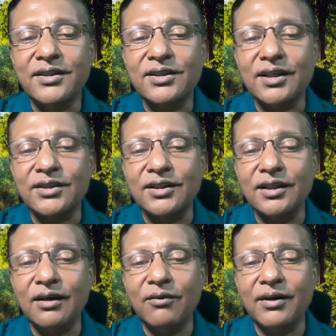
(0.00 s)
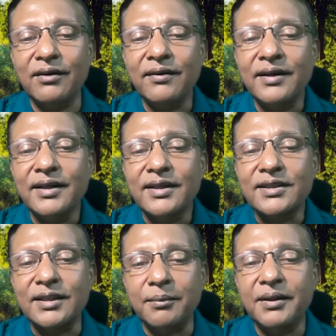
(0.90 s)
discuss in our
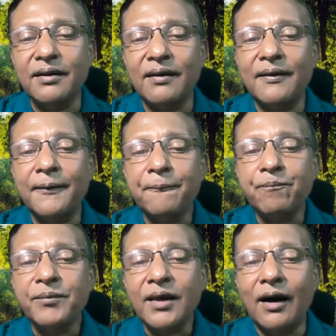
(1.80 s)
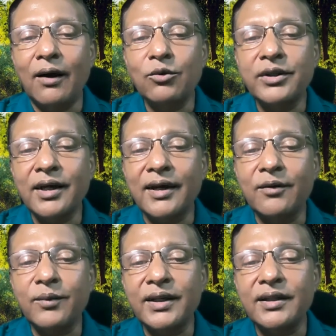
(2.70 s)
seminar, how the
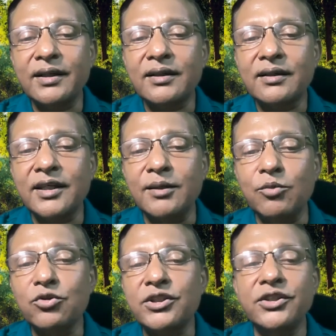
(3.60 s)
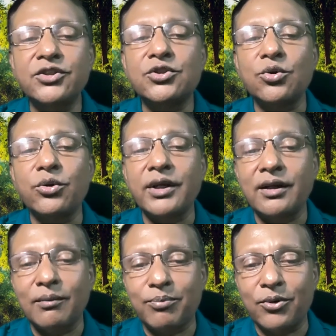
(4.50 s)
Ayurvedic
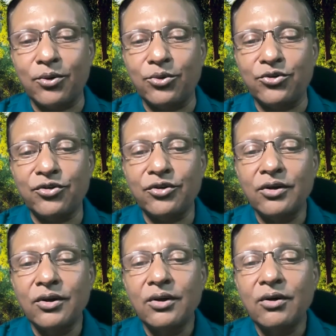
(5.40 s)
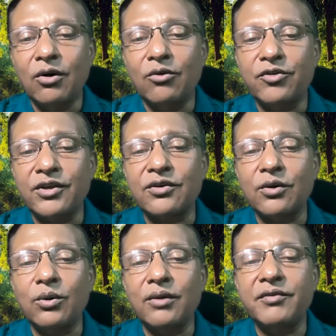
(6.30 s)
chemosensorial approach of
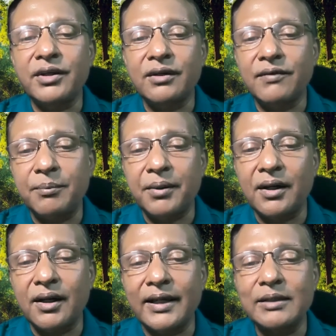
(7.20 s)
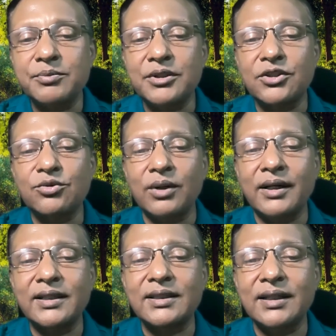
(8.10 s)
Rasaguna Veera Vipaka helps us to
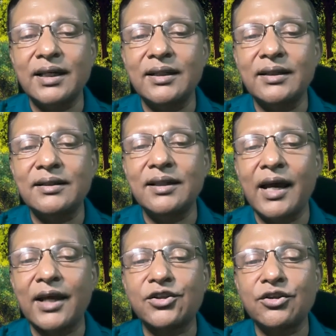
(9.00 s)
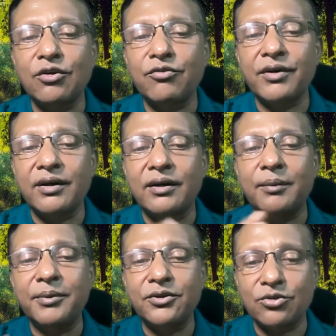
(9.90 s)
understand the action of a
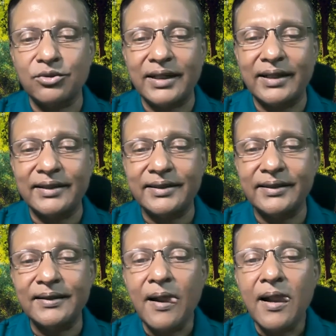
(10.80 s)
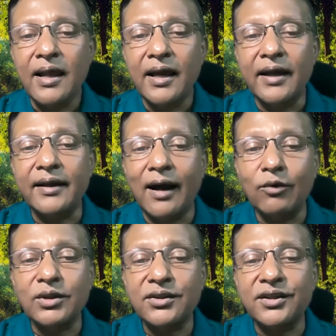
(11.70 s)
herb in totality, and
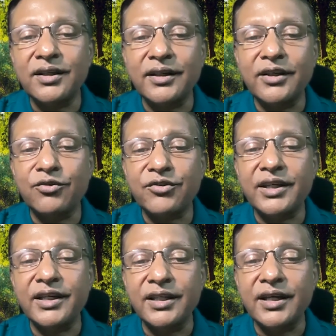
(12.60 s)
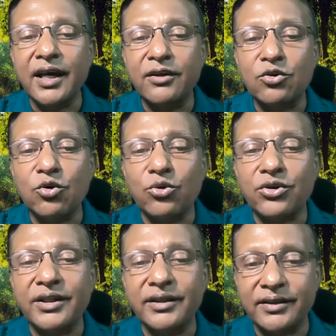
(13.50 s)
how the theory of king and
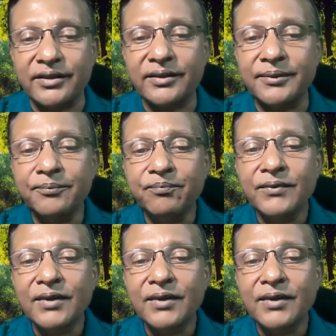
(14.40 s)
courtiers,